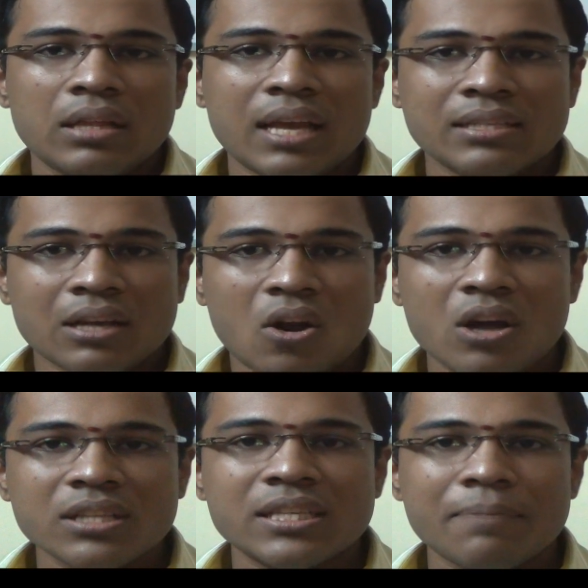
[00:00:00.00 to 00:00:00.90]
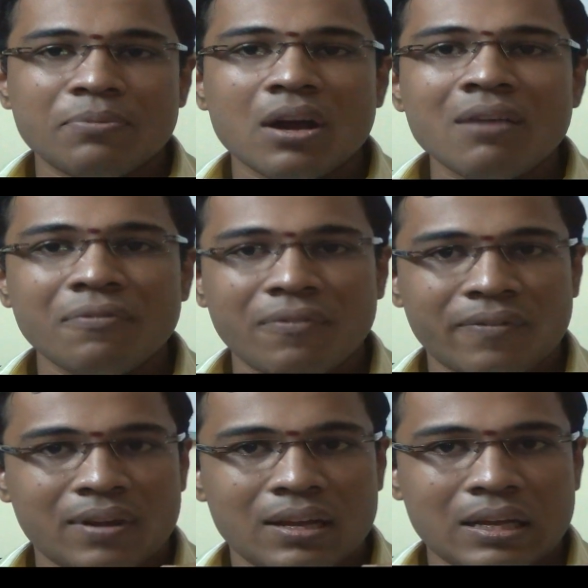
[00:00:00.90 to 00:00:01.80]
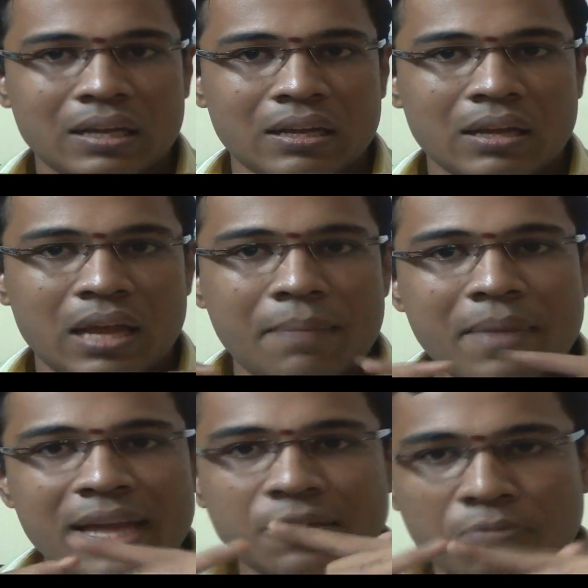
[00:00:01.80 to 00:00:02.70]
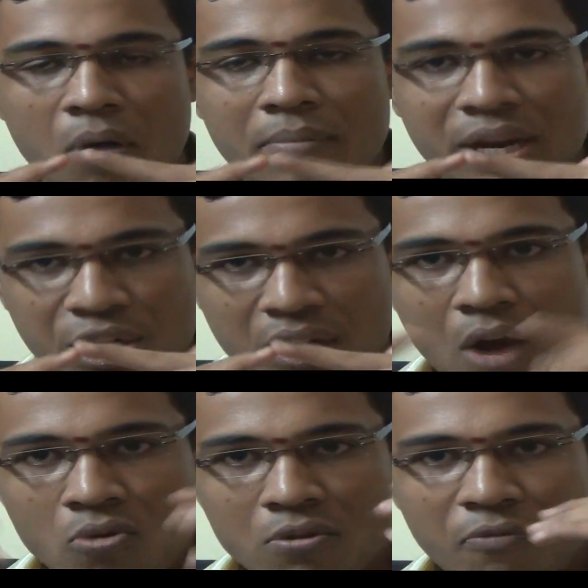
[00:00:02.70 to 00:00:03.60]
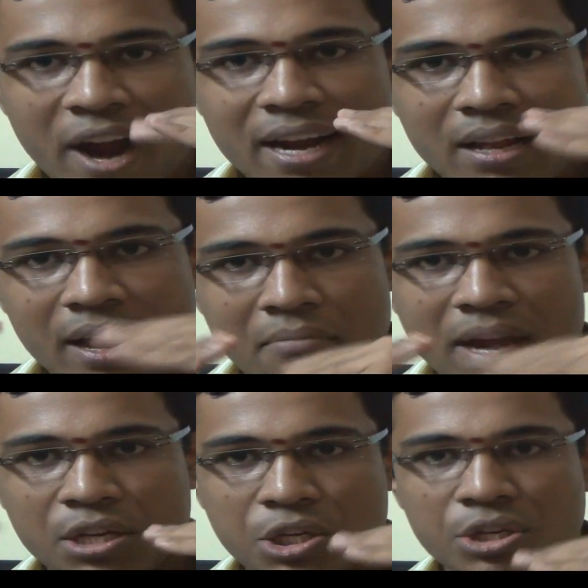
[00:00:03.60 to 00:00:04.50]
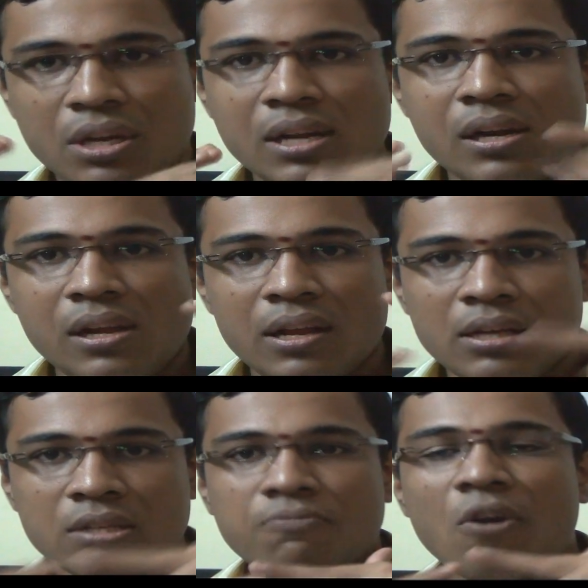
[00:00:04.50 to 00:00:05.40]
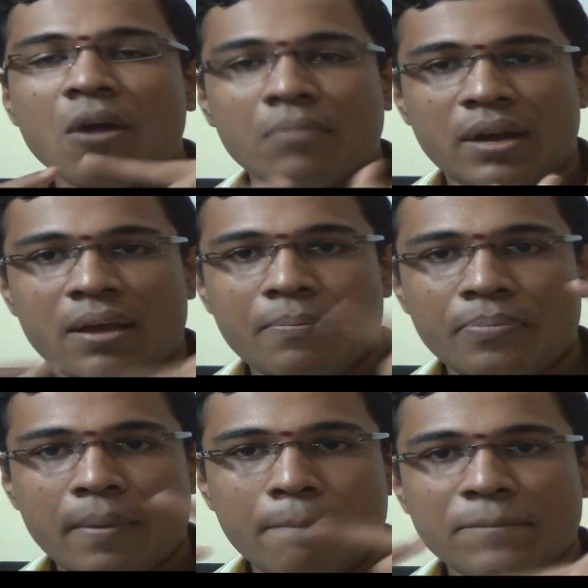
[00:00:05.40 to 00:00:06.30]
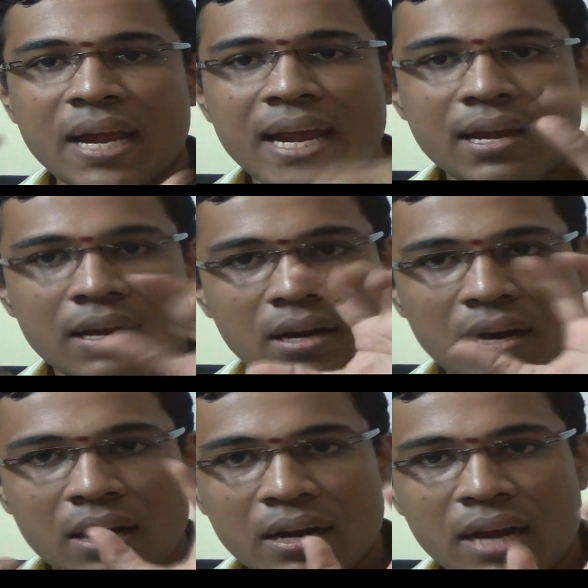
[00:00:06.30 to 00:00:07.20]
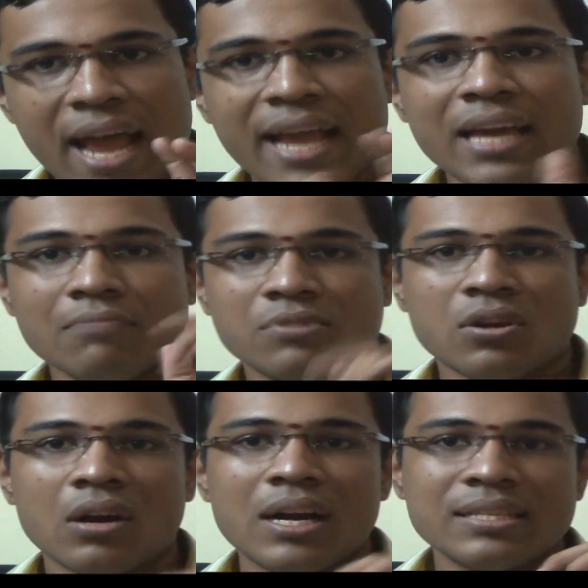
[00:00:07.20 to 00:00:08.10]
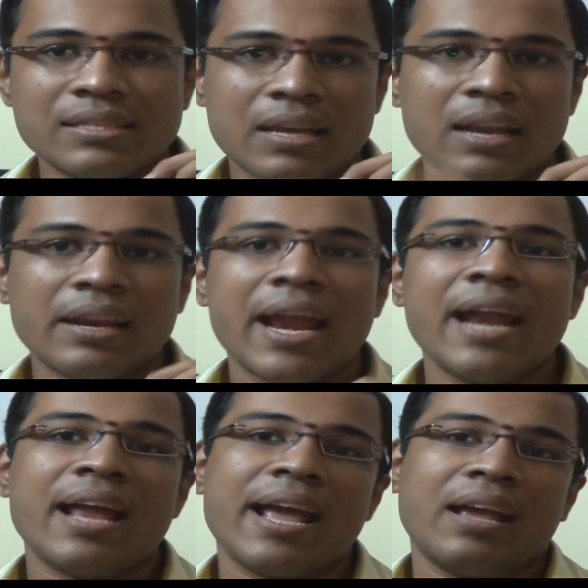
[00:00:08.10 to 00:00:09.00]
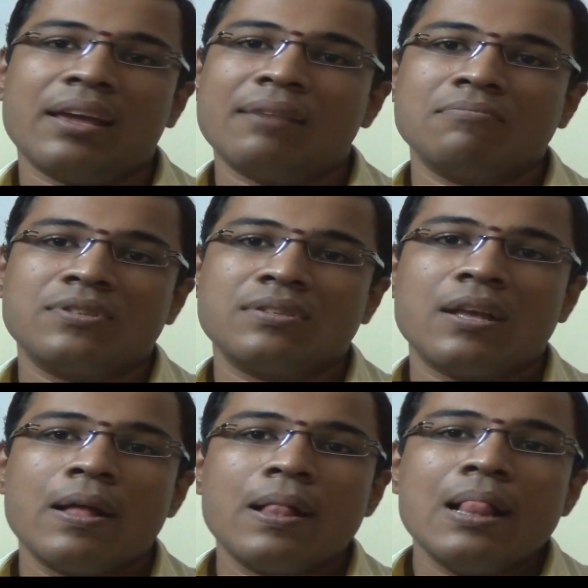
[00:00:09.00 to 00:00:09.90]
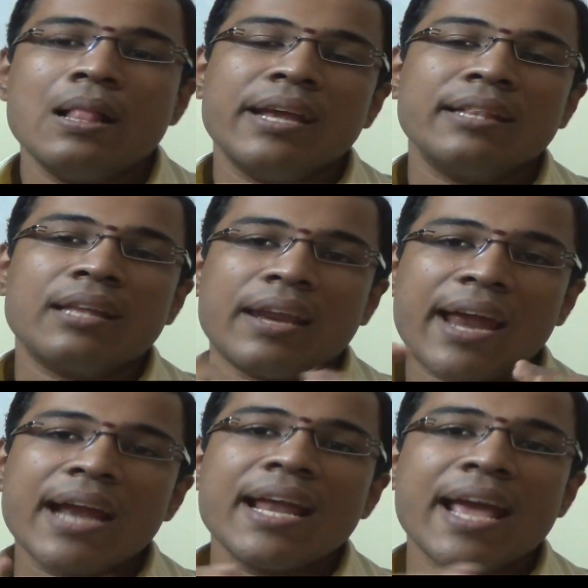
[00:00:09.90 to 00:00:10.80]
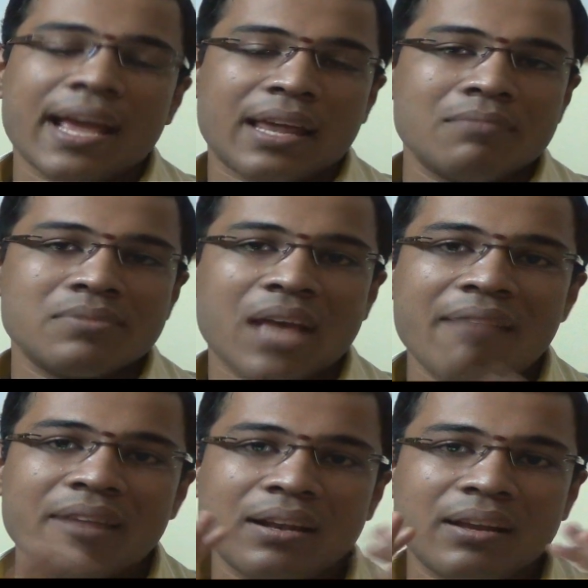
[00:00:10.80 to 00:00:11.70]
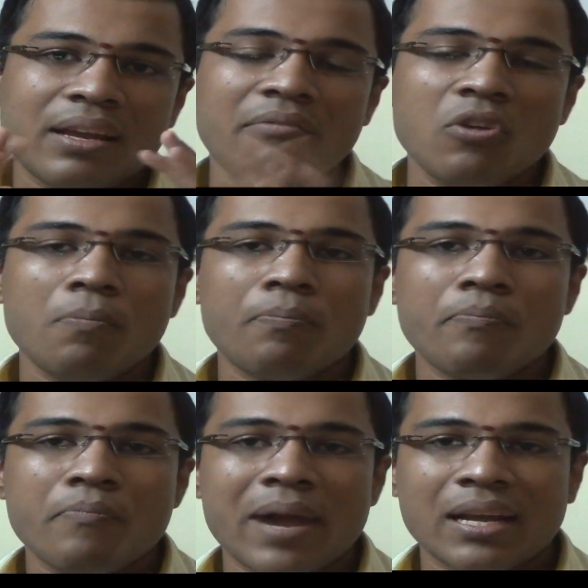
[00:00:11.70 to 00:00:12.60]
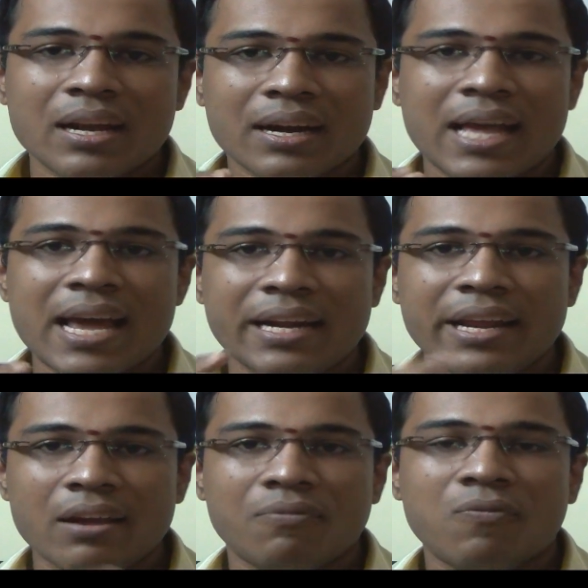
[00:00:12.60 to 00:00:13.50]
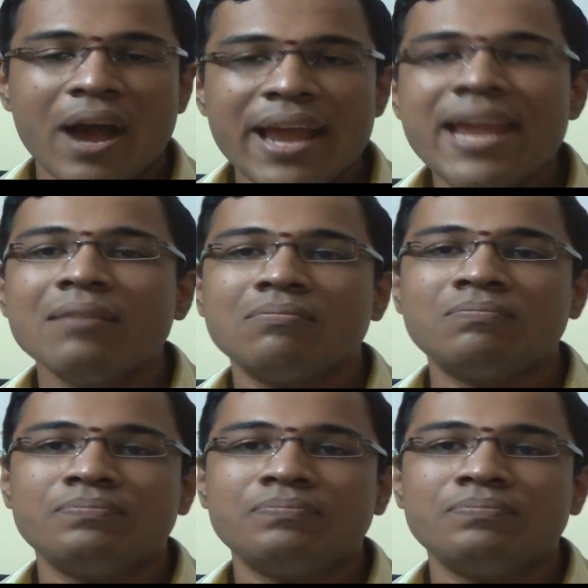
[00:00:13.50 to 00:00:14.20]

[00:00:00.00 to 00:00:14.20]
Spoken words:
there is a concept of image formation. How to find the image is formed by diagrams called as ray diagrams. In the ray diagrams, I will give you better clarity of why